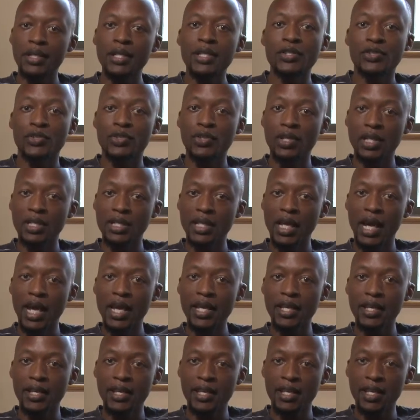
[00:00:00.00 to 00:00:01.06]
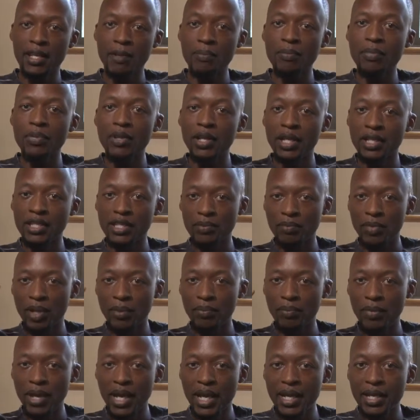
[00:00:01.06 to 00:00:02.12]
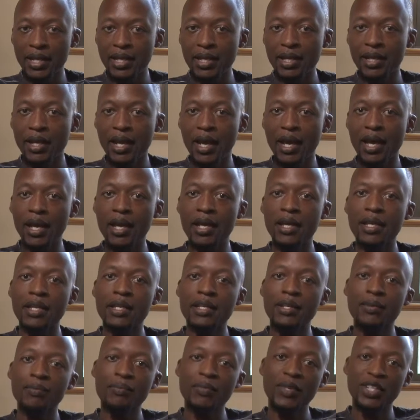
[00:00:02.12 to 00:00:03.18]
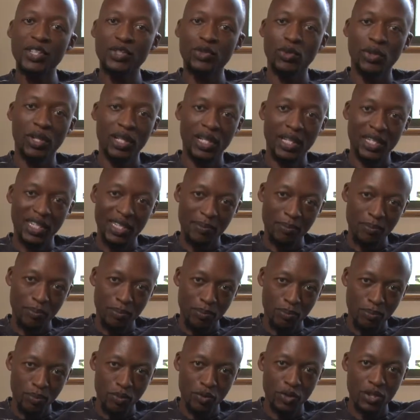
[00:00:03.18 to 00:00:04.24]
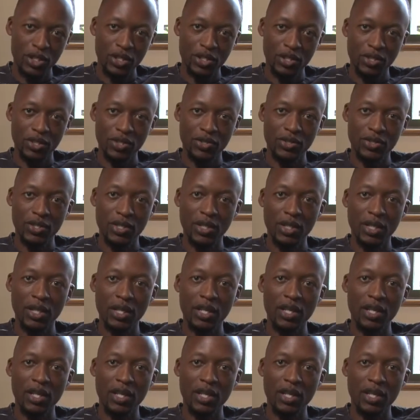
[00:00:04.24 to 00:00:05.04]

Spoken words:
so that I keep that in my mind and make sure that I put it in the scene.